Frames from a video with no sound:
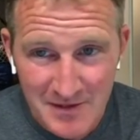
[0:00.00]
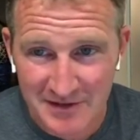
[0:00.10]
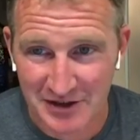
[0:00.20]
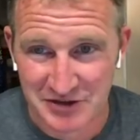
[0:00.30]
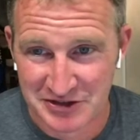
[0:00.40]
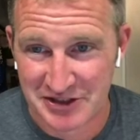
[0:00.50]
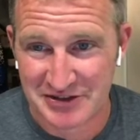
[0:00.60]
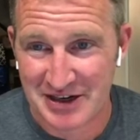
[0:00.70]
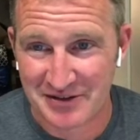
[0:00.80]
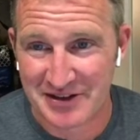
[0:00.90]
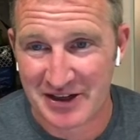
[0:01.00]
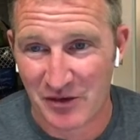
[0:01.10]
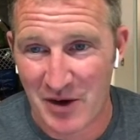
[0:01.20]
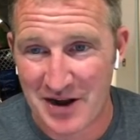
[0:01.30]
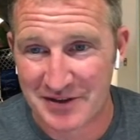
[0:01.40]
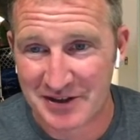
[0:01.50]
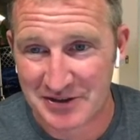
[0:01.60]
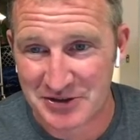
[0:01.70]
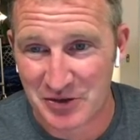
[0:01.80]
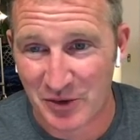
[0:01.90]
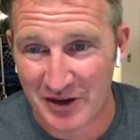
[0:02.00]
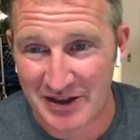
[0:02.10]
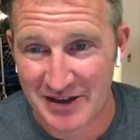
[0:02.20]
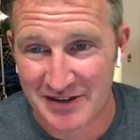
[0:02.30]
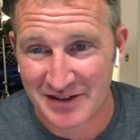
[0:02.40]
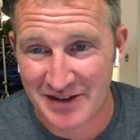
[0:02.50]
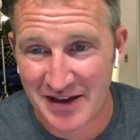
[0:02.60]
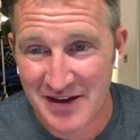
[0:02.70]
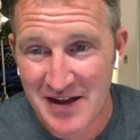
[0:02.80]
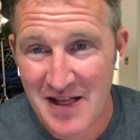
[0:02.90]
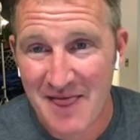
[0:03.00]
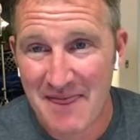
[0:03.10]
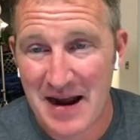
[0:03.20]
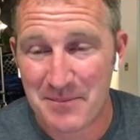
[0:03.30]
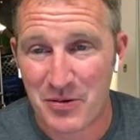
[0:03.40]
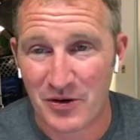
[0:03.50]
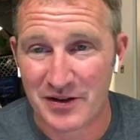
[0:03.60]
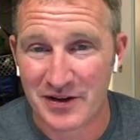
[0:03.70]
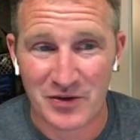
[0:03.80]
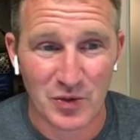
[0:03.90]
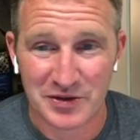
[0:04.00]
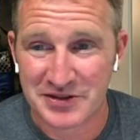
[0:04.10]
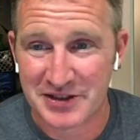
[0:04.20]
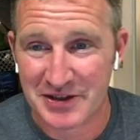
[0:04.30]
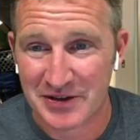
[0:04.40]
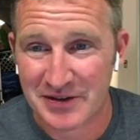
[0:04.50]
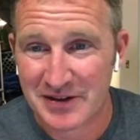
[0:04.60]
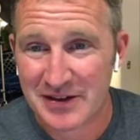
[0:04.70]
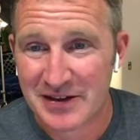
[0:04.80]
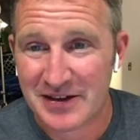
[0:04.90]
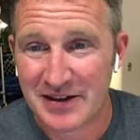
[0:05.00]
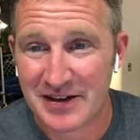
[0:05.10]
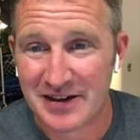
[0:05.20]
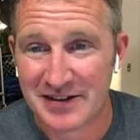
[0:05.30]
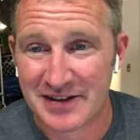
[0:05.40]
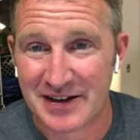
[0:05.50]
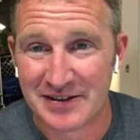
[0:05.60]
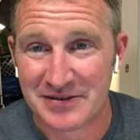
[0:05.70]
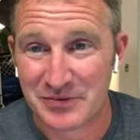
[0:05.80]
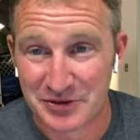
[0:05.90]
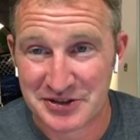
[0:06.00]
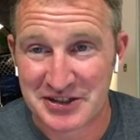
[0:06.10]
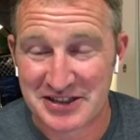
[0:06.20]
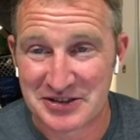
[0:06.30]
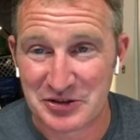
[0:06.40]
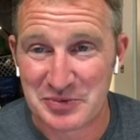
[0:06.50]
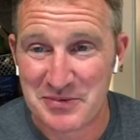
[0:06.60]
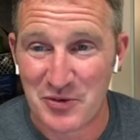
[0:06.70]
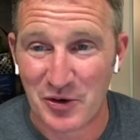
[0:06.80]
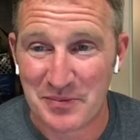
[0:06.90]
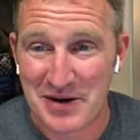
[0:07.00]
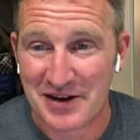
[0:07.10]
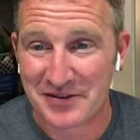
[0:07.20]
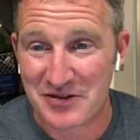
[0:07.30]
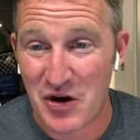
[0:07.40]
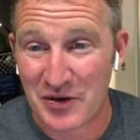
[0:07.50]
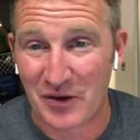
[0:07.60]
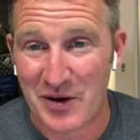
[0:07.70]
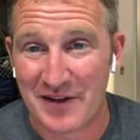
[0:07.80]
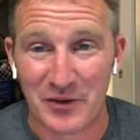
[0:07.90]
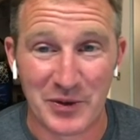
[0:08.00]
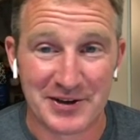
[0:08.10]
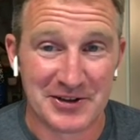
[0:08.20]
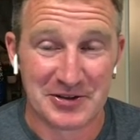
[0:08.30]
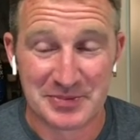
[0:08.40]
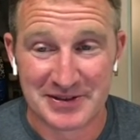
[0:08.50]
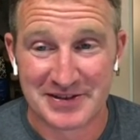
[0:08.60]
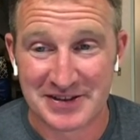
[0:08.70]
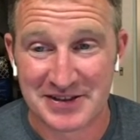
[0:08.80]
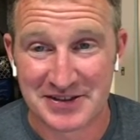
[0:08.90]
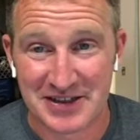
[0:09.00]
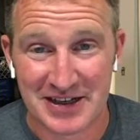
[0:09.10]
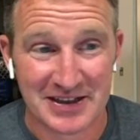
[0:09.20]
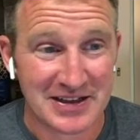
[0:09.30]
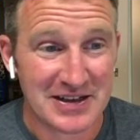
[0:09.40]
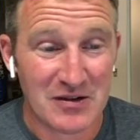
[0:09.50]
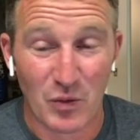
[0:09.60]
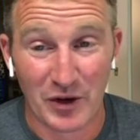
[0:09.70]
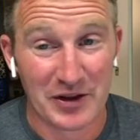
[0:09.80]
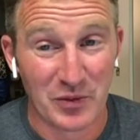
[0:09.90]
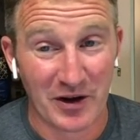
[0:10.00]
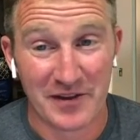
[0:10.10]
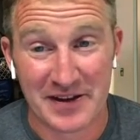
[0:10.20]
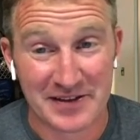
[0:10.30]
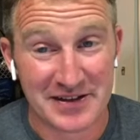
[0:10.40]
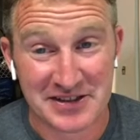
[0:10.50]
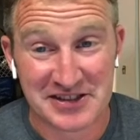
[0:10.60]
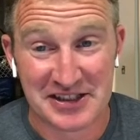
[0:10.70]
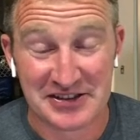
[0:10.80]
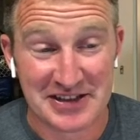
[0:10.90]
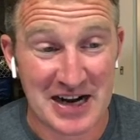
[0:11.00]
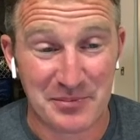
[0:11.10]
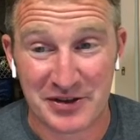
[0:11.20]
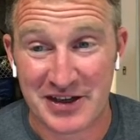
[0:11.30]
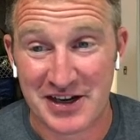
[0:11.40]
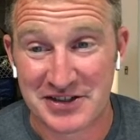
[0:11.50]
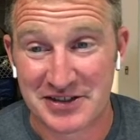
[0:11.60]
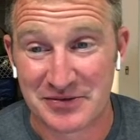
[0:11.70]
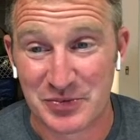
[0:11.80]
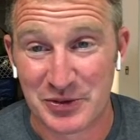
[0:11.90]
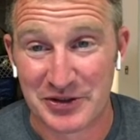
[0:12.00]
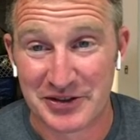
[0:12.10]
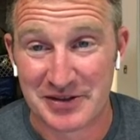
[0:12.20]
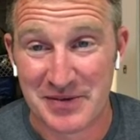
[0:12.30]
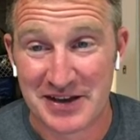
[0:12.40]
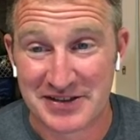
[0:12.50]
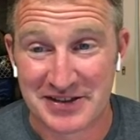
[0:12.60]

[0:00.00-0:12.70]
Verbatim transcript: that you're sealing everything around here. So we're going to get the, that part of the course here and uh, we'll discuss a little bit more about going around the window. But this is uh, really where the, the sealant application really makes